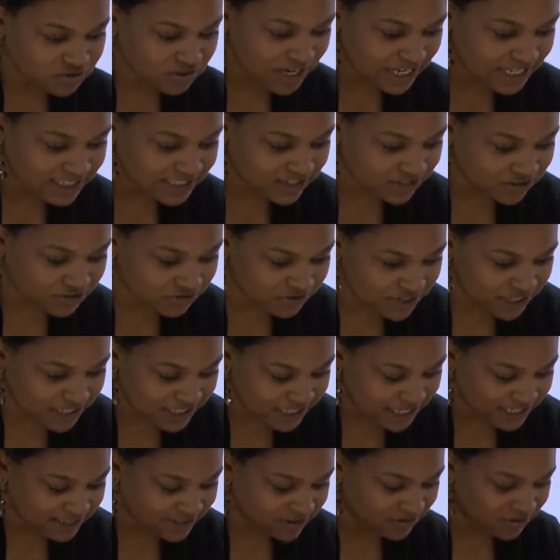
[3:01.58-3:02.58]
you guys agree?
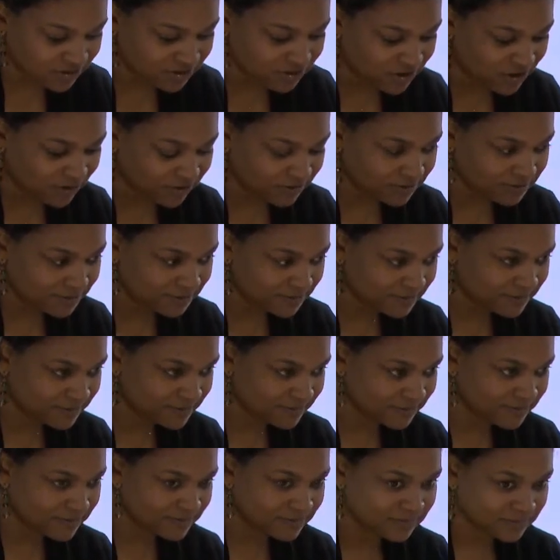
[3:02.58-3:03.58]
Yes or no?
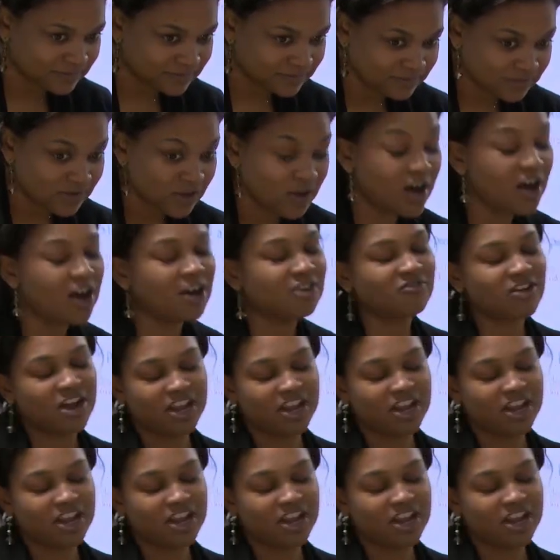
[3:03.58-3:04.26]
All